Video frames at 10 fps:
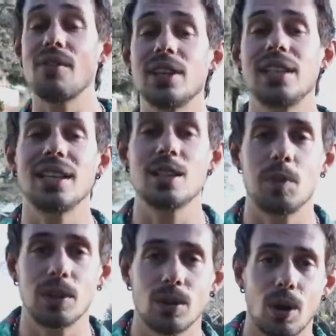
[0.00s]
Everything has
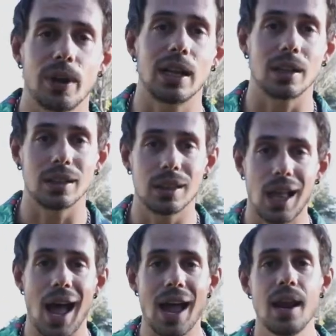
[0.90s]
been growing a
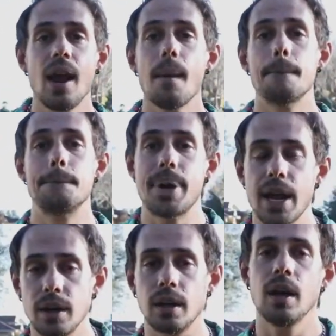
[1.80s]
lot
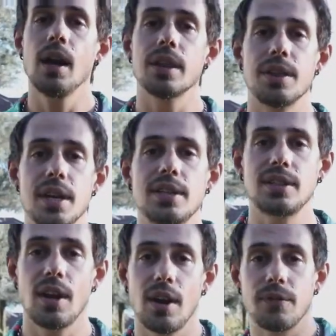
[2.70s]
better
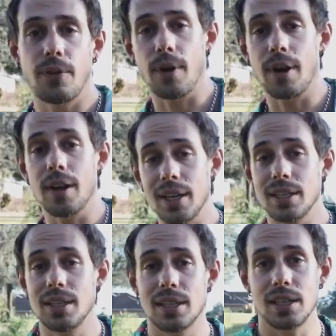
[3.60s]
this far
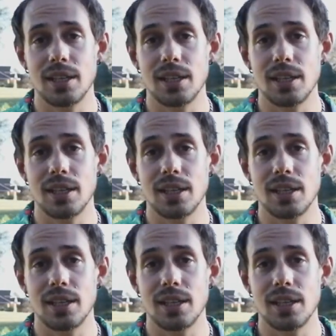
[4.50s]
into the